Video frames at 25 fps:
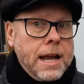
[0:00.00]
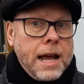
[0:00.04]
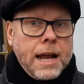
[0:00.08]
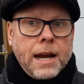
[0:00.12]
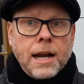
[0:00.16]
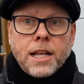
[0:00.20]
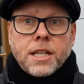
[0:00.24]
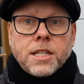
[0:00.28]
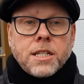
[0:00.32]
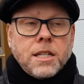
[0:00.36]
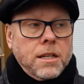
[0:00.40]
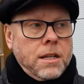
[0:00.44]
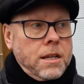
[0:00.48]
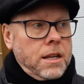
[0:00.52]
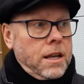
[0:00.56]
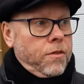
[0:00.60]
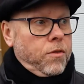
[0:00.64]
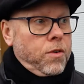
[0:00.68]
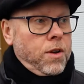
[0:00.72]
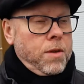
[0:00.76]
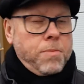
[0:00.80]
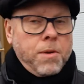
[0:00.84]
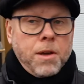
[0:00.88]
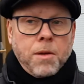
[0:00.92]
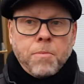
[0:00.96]
listen, if
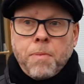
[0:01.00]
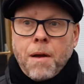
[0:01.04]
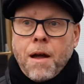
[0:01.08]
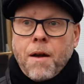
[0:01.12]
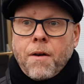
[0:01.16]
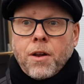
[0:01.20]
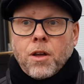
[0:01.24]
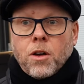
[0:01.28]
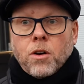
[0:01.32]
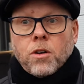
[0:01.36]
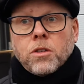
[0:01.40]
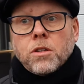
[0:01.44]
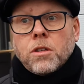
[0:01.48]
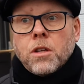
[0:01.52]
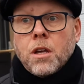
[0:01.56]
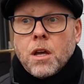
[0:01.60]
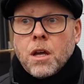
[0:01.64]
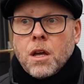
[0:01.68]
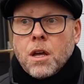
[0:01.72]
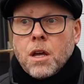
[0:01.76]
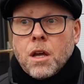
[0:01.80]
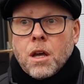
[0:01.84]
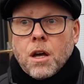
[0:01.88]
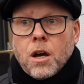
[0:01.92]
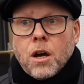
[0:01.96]
we beat Bury on
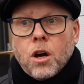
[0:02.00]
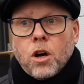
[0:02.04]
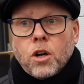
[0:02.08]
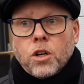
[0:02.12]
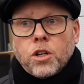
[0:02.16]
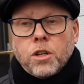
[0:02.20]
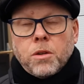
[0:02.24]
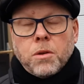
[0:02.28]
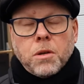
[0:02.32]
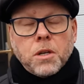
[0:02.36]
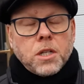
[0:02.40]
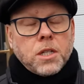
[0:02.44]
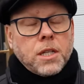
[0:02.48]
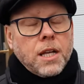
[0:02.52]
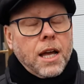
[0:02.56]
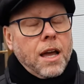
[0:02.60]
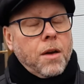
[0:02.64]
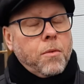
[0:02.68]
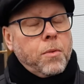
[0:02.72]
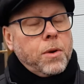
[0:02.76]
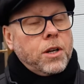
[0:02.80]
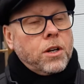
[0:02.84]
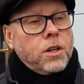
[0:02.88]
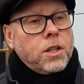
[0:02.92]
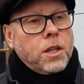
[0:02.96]
New Year's Day,
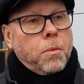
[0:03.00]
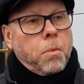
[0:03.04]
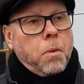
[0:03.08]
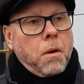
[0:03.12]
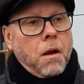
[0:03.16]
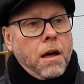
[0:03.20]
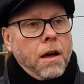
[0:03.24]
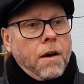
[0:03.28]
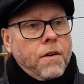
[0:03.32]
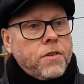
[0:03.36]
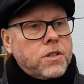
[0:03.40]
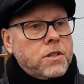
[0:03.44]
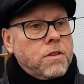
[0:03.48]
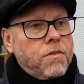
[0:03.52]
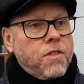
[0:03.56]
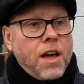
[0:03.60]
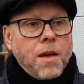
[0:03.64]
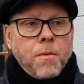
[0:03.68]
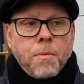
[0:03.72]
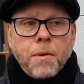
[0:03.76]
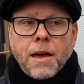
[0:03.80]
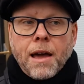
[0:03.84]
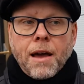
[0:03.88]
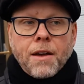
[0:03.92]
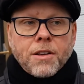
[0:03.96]
we're not in the playoffs. If they
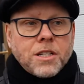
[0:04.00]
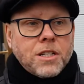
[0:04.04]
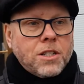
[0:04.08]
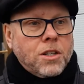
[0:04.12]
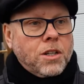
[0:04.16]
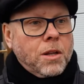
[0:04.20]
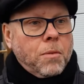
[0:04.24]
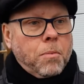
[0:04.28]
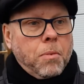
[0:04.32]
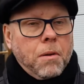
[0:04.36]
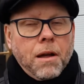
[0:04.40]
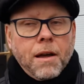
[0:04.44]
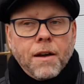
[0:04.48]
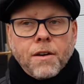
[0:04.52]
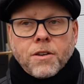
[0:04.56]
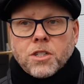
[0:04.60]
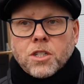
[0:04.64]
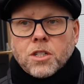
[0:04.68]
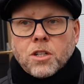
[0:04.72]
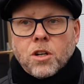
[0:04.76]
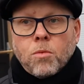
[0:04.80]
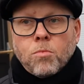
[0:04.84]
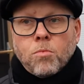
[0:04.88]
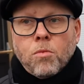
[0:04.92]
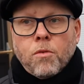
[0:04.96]
beat us, we're not in the playoffs.
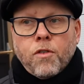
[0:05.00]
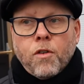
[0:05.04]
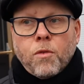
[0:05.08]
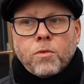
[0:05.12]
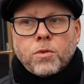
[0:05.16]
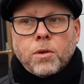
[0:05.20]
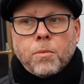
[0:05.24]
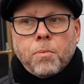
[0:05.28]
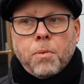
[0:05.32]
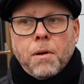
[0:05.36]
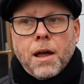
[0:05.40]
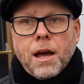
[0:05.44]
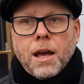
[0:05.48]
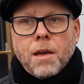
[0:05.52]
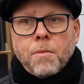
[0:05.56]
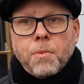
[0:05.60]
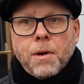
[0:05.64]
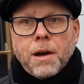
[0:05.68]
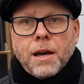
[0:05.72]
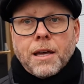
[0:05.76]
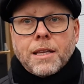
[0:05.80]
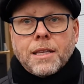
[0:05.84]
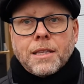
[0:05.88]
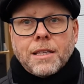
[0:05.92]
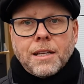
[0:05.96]
There's a lot more football to play,
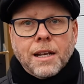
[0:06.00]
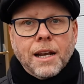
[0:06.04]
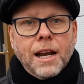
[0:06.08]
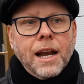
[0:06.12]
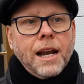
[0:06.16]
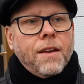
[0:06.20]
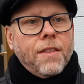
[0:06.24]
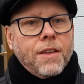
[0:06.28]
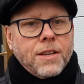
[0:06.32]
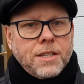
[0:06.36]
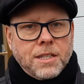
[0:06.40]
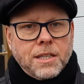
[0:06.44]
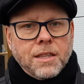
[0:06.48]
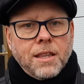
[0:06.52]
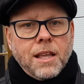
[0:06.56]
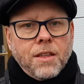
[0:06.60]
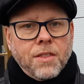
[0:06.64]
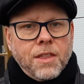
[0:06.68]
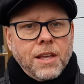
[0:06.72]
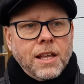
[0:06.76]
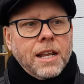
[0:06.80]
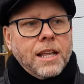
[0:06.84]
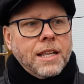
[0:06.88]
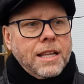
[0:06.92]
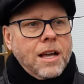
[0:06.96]
but clearly
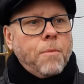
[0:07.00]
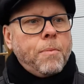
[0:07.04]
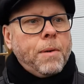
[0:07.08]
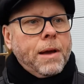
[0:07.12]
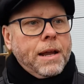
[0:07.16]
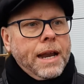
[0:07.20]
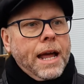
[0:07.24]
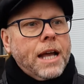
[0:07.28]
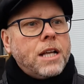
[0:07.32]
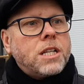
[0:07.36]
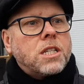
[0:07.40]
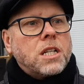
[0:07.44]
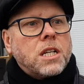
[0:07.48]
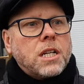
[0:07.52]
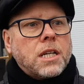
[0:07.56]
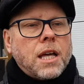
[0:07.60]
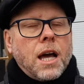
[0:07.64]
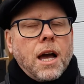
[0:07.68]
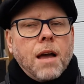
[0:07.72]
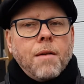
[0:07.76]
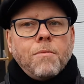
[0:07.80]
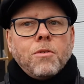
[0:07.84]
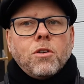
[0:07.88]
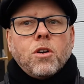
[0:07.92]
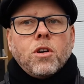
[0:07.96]
there'll be an edge to the
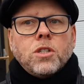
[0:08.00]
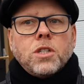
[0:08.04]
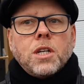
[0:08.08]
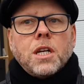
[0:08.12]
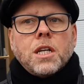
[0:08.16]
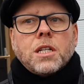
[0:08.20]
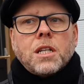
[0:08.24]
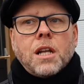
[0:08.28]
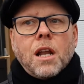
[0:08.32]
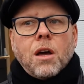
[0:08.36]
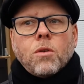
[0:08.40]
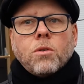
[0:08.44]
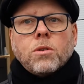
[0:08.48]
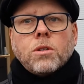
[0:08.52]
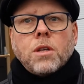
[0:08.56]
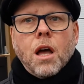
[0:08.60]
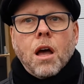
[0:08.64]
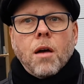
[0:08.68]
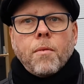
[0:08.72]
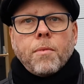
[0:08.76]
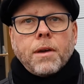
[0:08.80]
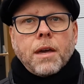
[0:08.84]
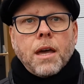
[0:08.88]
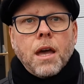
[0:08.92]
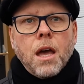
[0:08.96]
game because it's a local
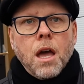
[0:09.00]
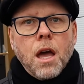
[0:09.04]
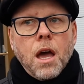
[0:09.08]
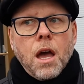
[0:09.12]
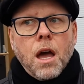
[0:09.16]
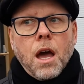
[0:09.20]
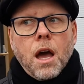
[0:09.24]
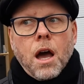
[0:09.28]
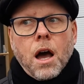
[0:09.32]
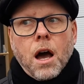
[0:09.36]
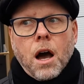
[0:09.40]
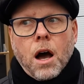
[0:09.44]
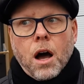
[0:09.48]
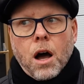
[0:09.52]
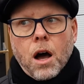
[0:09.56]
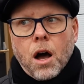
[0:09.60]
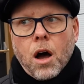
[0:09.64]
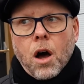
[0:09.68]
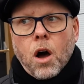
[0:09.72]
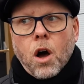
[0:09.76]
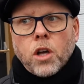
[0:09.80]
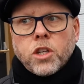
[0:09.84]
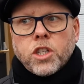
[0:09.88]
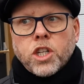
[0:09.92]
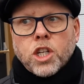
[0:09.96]
derby.
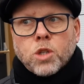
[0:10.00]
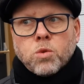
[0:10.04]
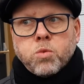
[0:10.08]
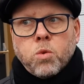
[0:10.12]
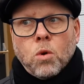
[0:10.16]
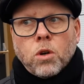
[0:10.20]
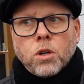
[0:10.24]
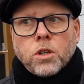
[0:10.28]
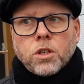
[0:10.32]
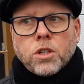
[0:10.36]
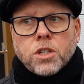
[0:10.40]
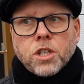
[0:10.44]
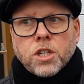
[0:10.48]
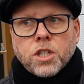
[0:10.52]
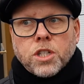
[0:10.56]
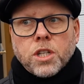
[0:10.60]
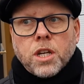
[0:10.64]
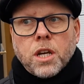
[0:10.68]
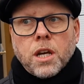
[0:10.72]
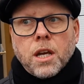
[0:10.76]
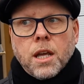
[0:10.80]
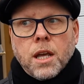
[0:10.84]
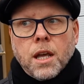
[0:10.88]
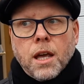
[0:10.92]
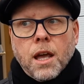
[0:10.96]
I just want to
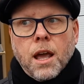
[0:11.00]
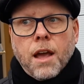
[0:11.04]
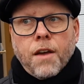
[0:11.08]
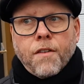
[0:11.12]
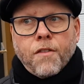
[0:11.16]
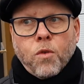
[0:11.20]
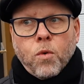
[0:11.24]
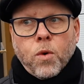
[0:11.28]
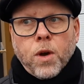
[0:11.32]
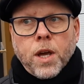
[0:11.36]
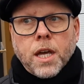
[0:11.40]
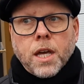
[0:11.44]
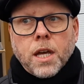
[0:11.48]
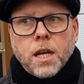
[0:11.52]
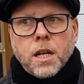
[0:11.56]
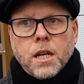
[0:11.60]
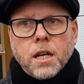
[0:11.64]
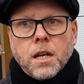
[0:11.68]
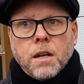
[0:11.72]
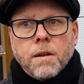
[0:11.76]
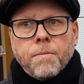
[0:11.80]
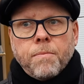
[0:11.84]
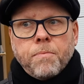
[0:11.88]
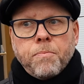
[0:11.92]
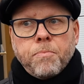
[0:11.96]
see if we
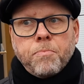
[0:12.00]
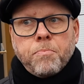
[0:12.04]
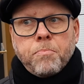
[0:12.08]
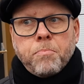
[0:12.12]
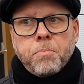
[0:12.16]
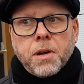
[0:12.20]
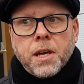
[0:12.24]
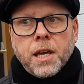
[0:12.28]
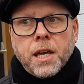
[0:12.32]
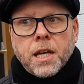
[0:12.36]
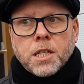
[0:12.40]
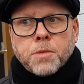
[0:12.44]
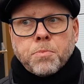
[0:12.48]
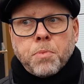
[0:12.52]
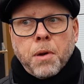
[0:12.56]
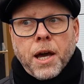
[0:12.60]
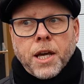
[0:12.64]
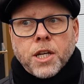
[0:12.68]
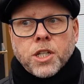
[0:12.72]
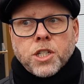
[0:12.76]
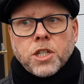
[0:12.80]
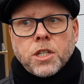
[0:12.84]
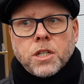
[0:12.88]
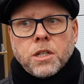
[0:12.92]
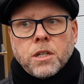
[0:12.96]
can be as
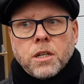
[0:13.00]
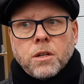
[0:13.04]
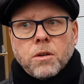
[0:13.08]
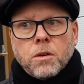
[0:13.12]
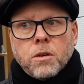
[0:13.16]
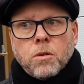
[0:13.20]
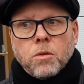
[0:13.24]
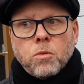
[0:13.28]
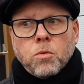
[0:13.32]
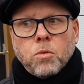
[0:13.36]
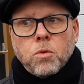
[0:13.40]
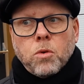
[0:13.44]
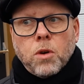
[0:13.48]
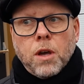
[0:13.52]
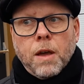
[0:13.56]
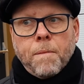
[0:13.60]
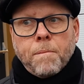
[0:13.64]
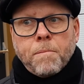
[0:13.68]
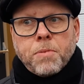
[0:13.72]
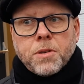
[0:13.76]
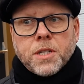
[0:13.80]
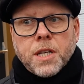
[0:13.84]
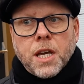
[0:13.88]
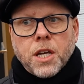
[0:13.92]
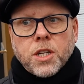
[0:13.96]
patient in
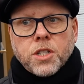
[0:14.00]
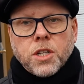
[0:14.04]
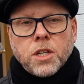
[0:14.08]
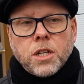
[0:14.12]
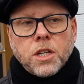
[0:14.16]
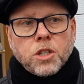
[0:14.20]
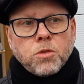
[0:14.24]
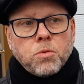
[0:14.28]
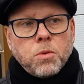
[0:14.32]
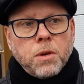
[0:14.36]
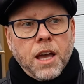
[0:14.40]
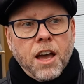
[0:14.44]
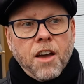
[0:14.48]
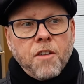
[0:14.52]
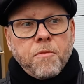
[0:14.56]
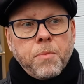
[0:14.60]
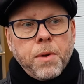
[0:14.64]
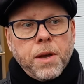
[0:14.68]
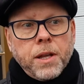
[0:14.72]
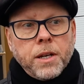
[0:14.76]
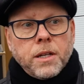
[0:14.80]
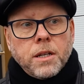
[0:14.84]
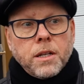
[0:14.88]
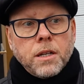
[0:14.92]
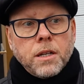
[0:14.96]
possession as we have been.